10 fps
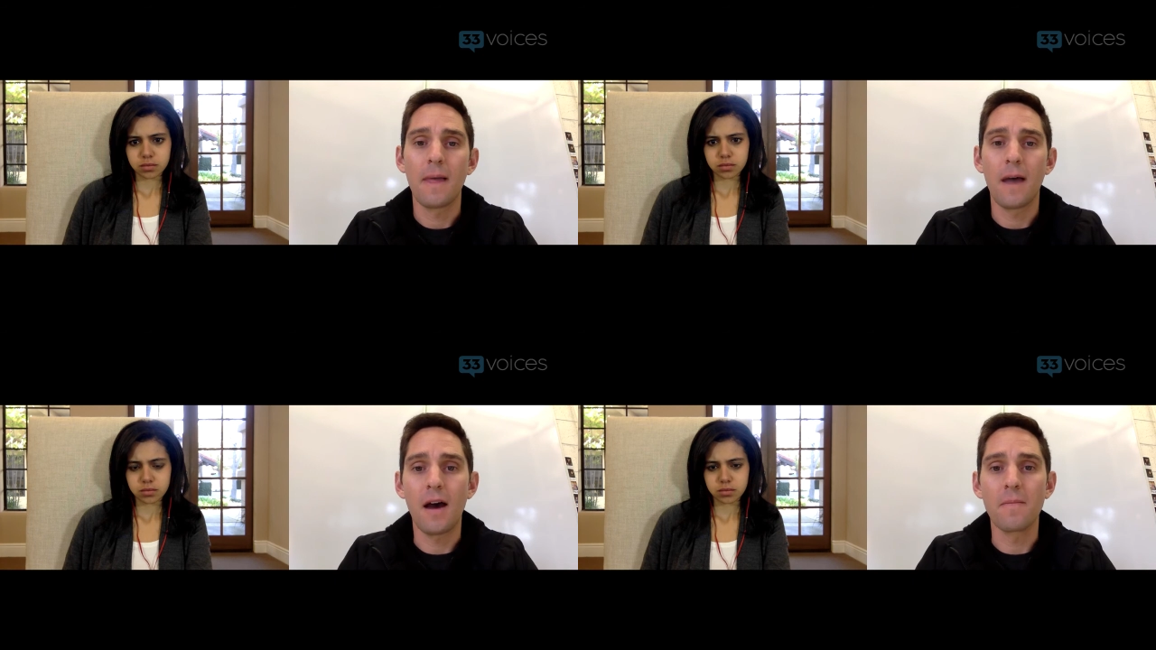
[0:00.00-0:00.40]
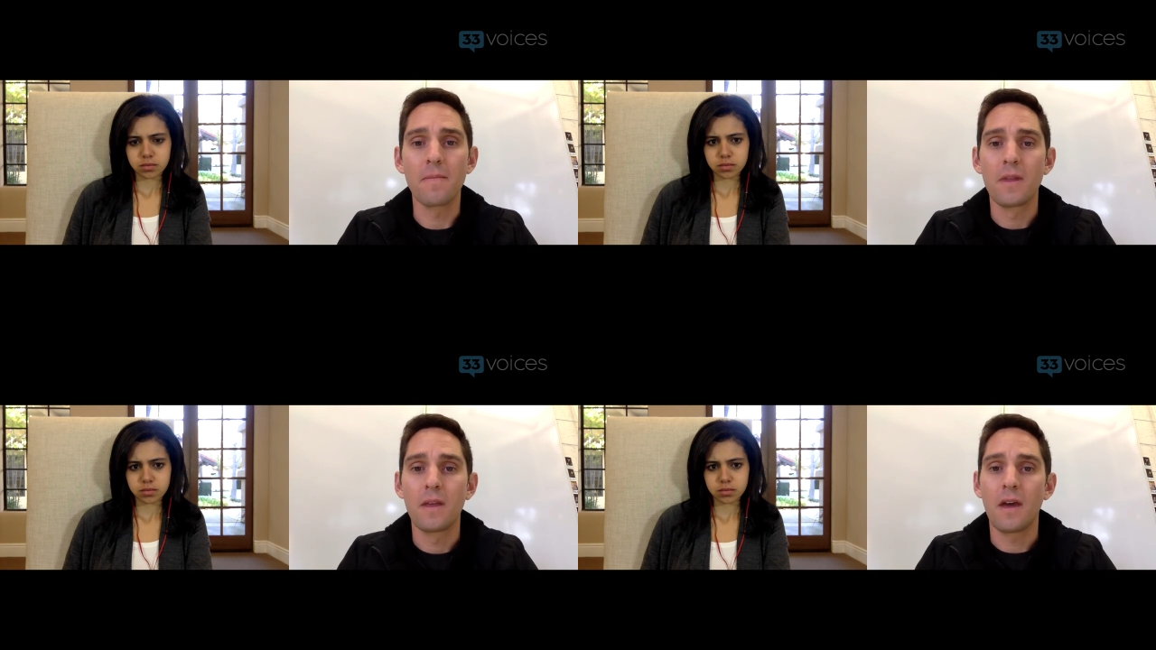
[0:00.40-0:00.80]

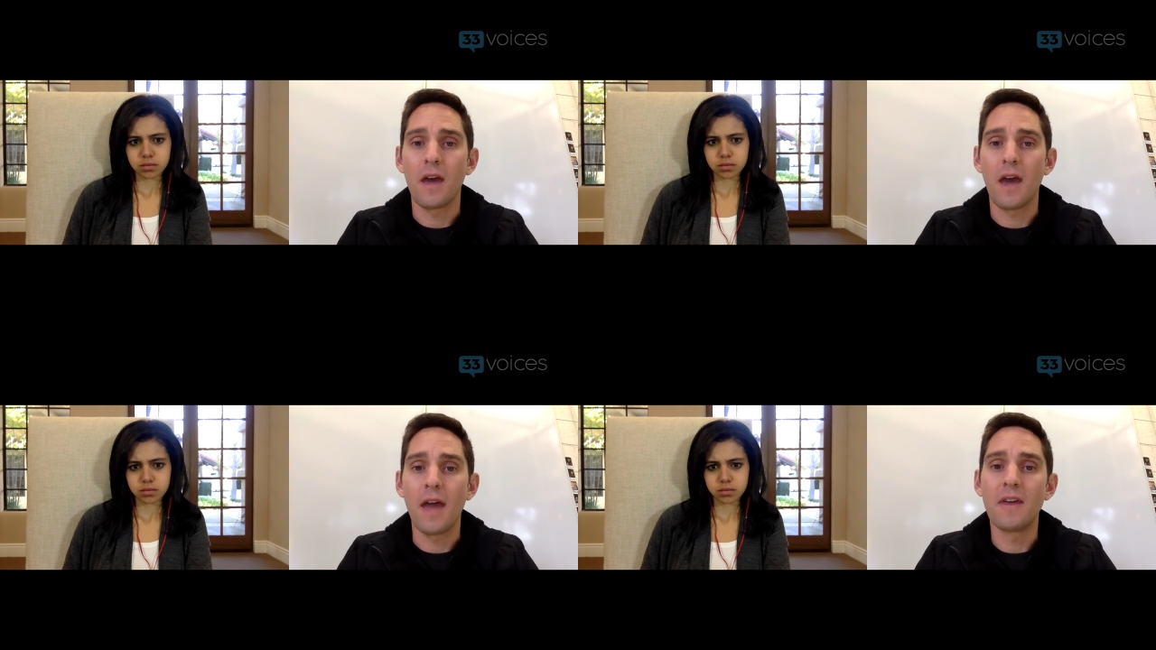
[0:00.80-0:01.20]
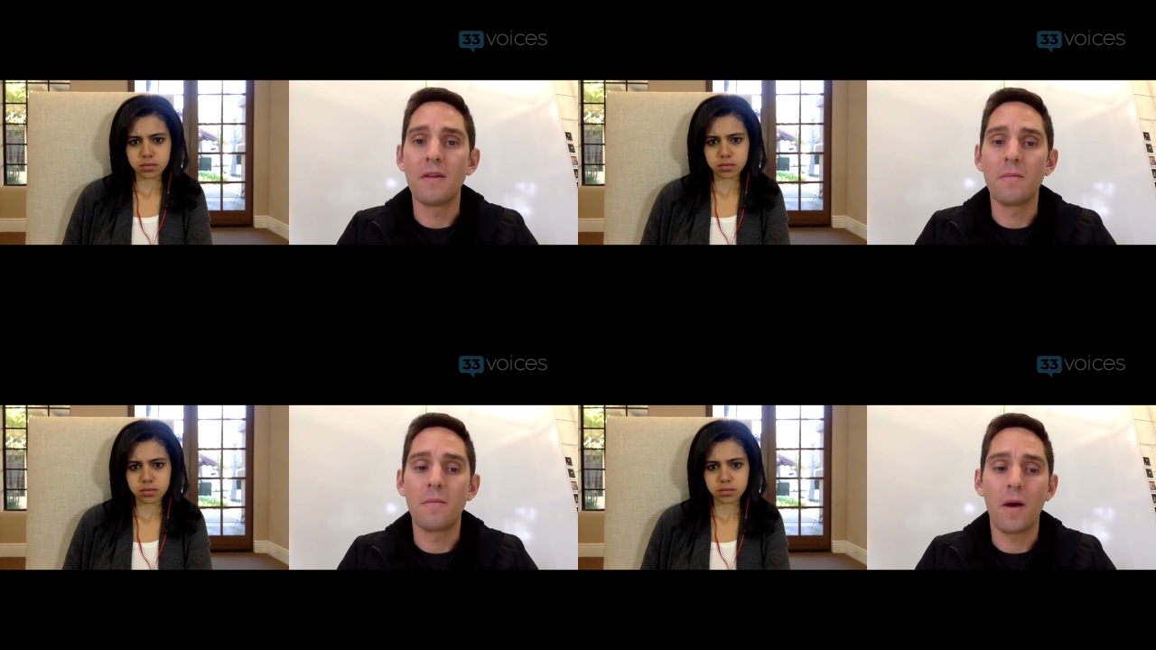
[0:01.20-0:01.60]
Speaker 1: And
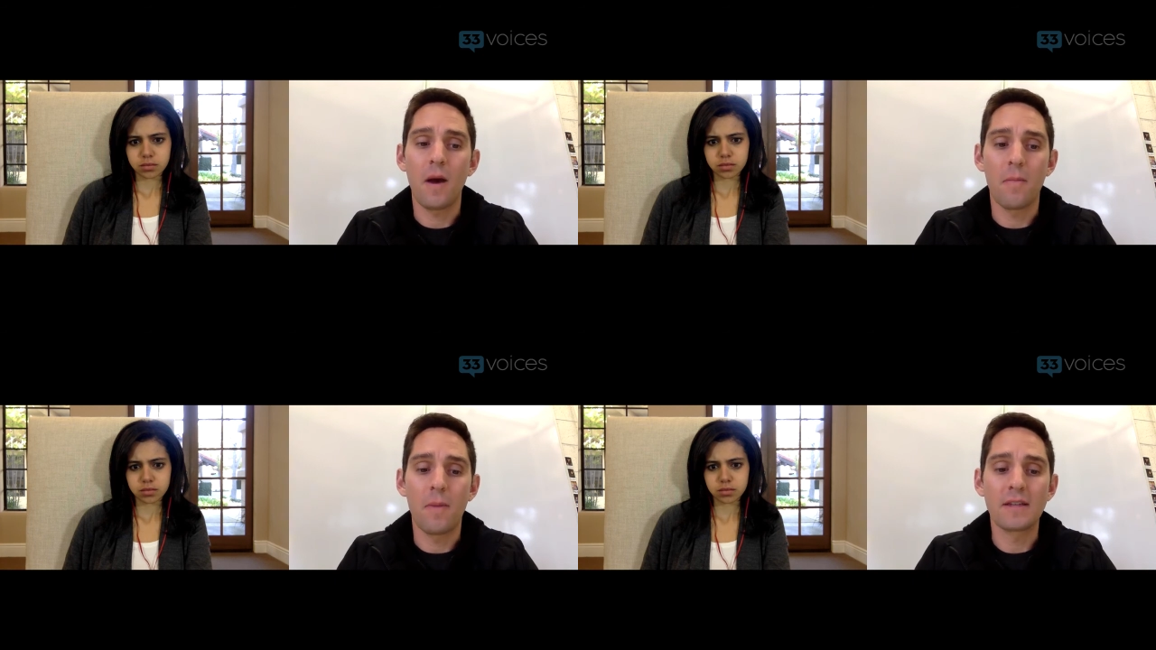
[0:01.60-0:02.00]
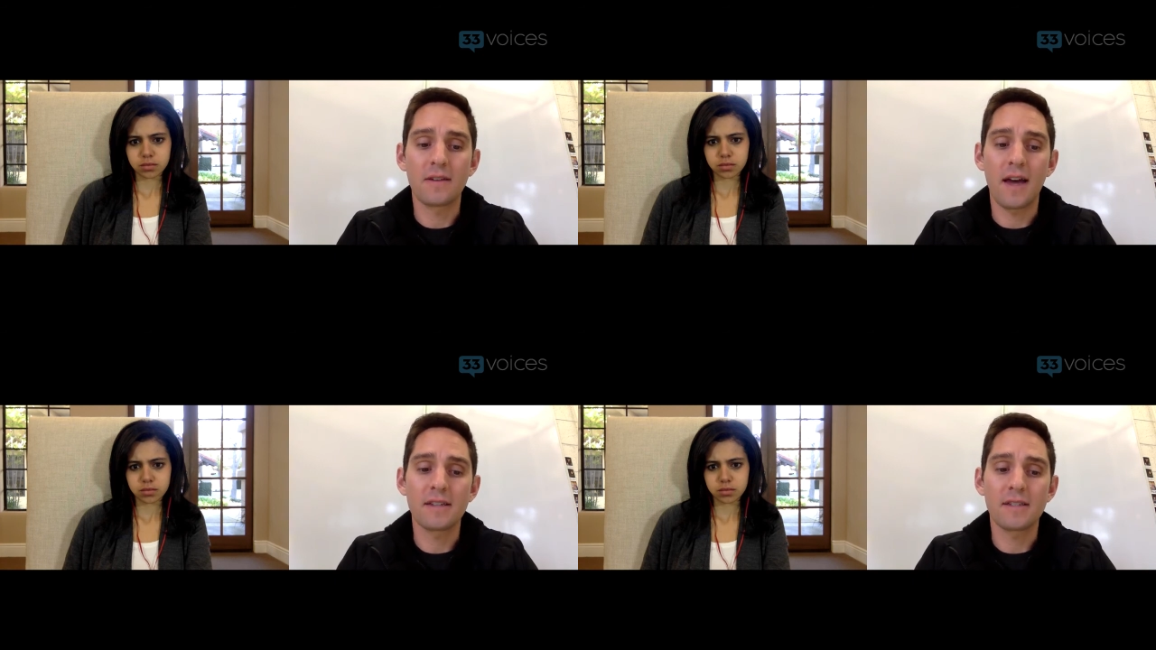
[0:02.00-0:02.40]
then
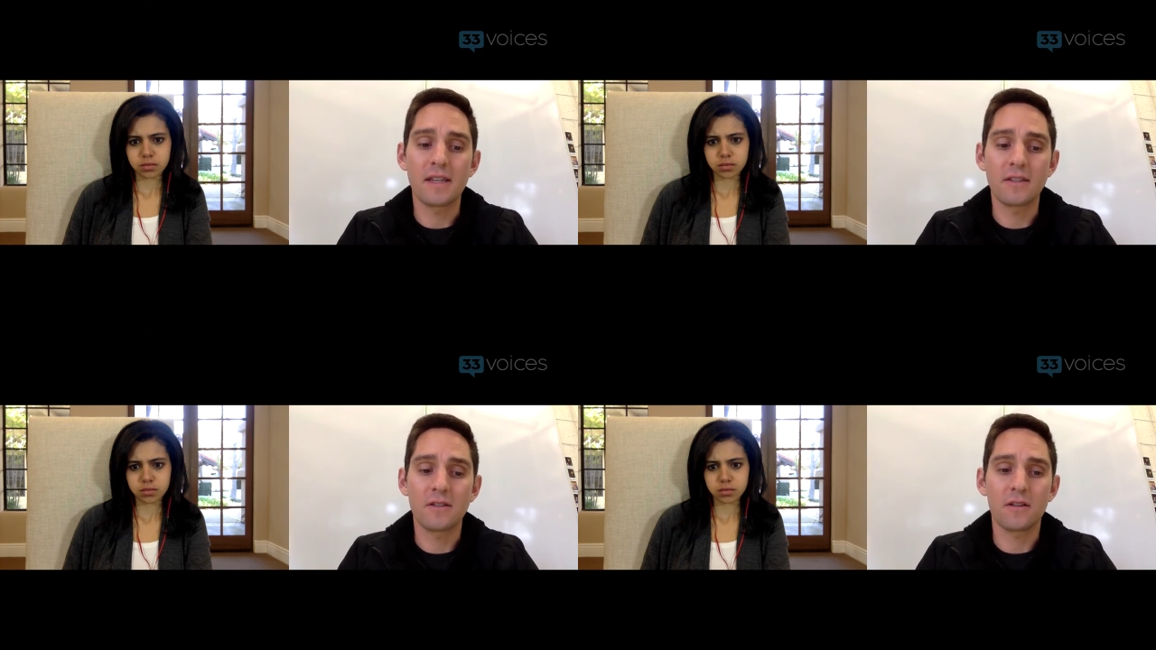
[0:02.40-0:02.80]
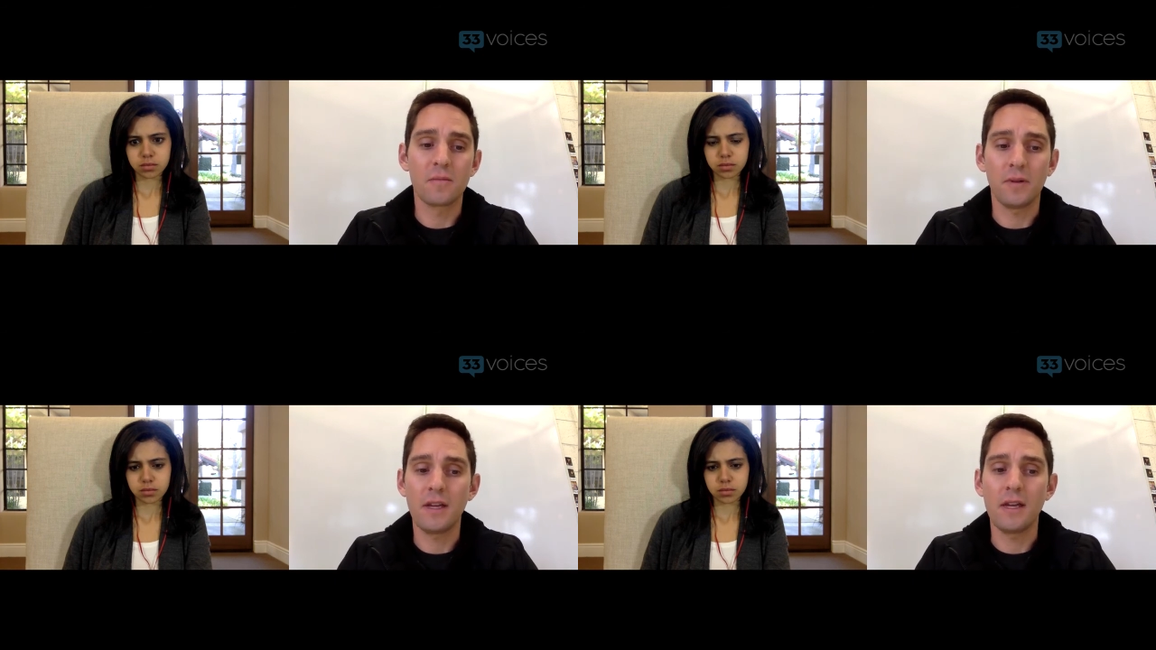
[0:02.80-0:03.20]
basically as things
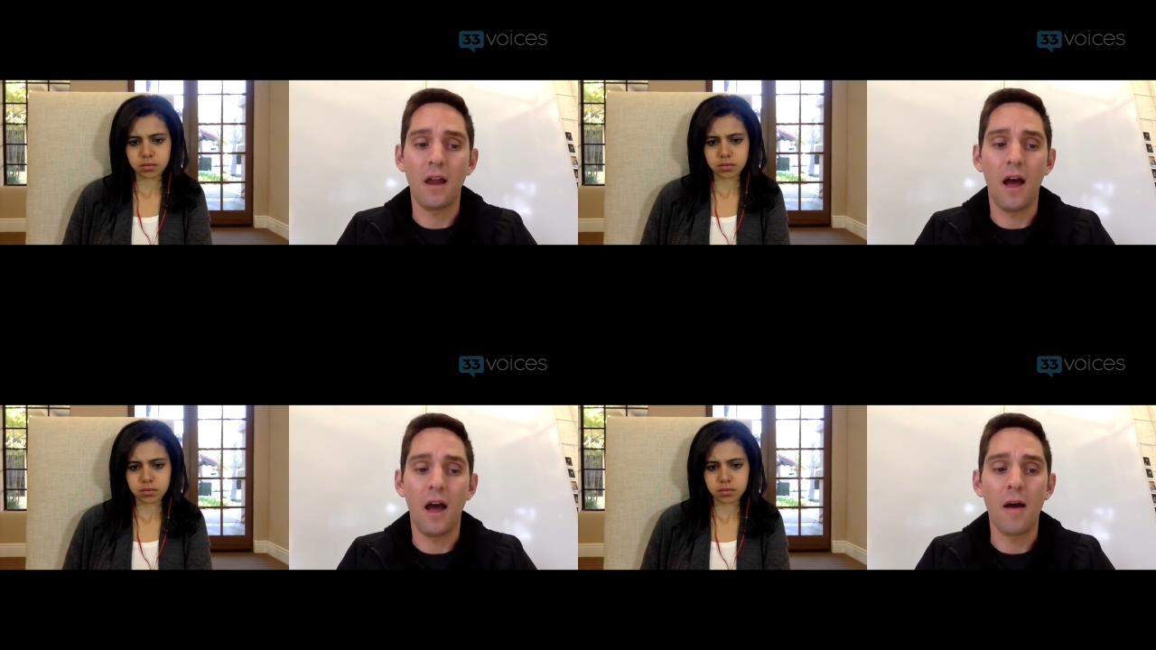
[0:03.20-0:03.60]
are complete,